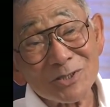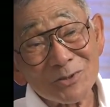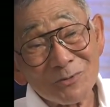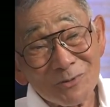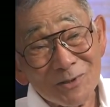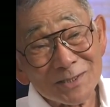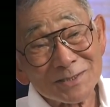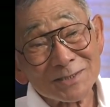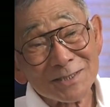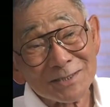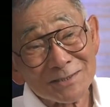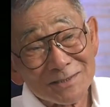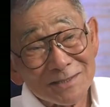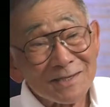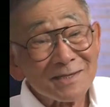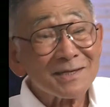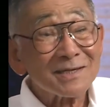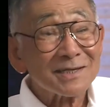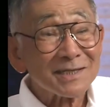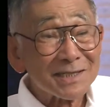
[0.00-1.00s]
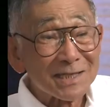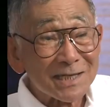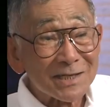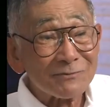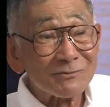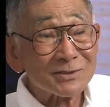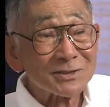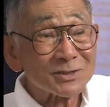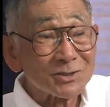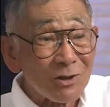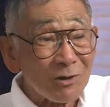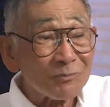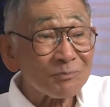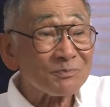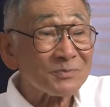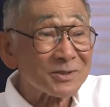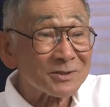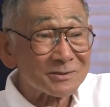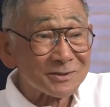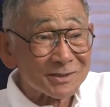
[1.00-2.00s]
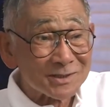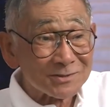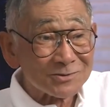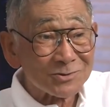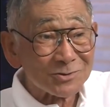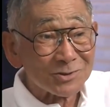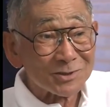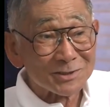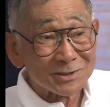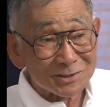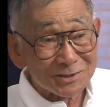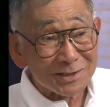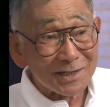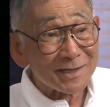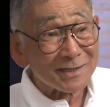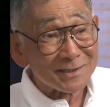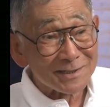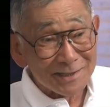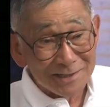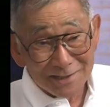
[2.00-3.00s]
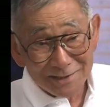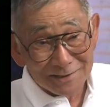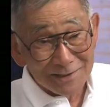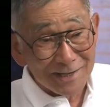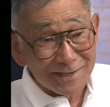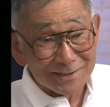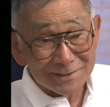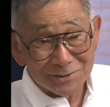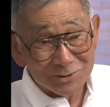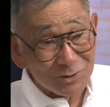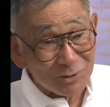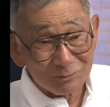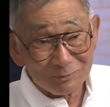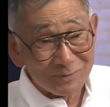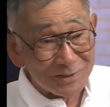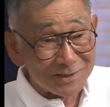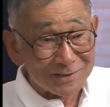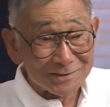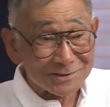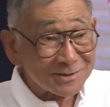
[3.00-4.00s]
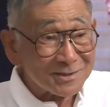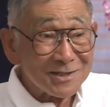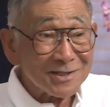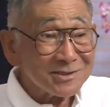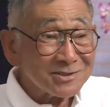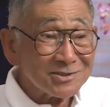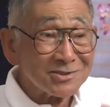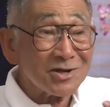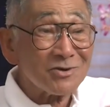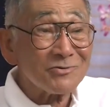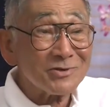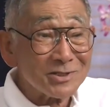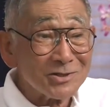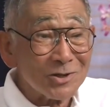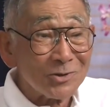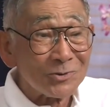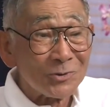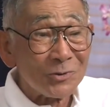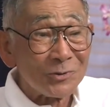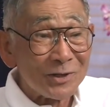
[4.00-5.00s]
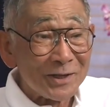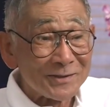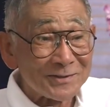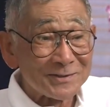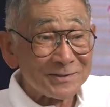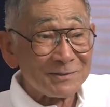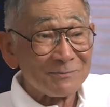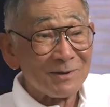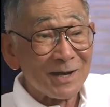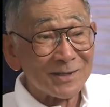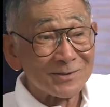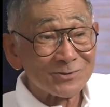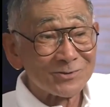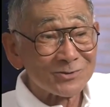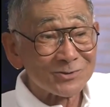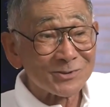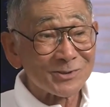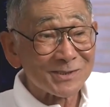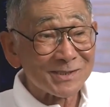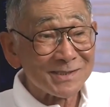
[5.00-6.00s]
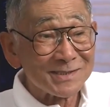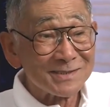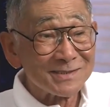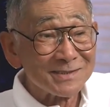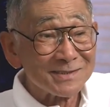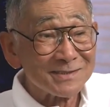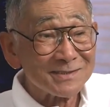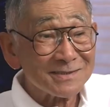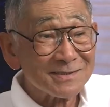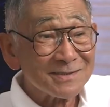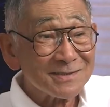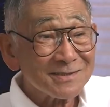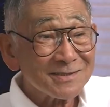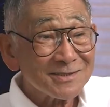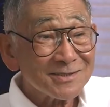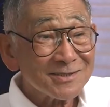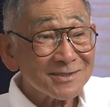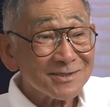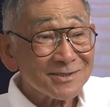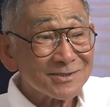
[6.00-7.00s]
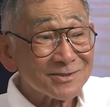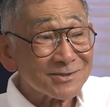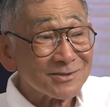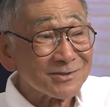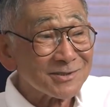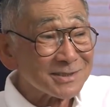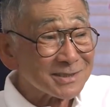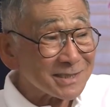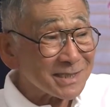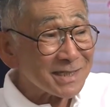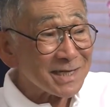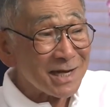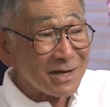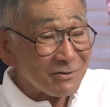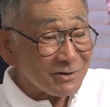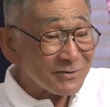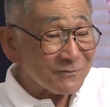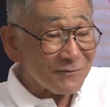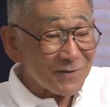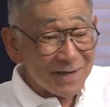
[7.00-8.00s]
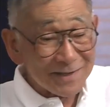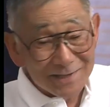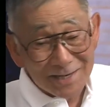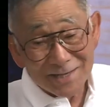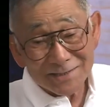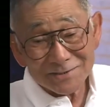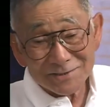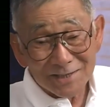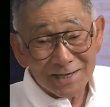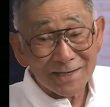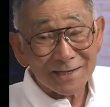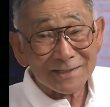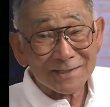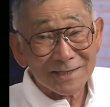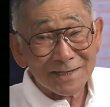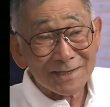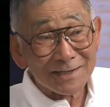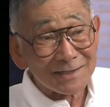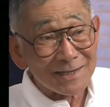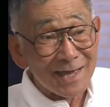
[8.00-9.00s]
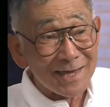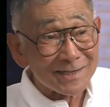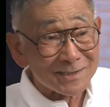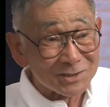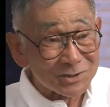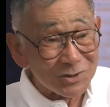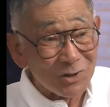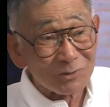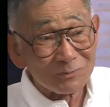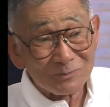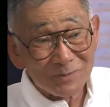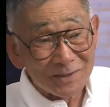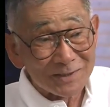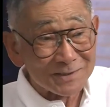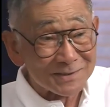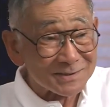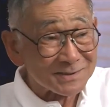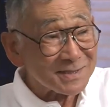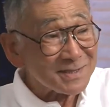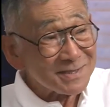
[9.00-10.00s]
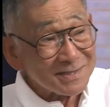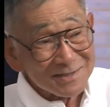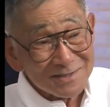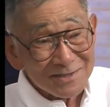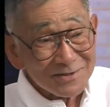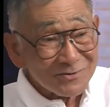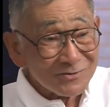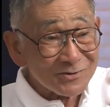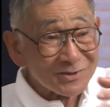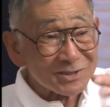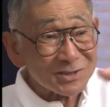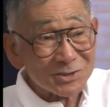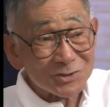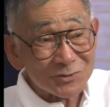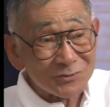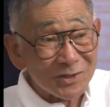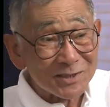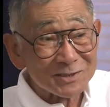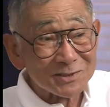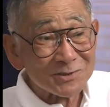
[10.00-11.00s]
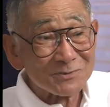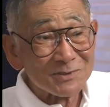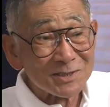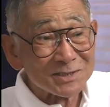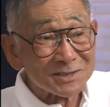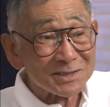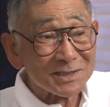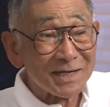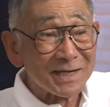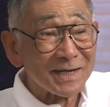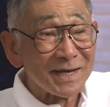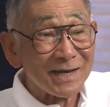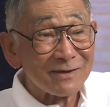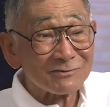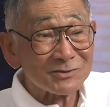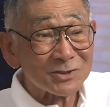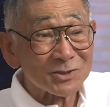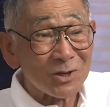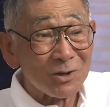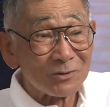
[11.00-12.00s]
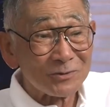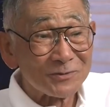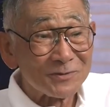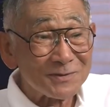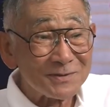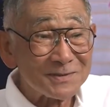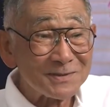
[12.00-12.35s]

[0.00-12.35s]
the ones that gave us salt pills and told us, you got to take a lot of salt because, you know, we don't know nothing about those things. So they said, yeah, we found out you got to take a lot of salt because when you sweat so much, you got to have salt.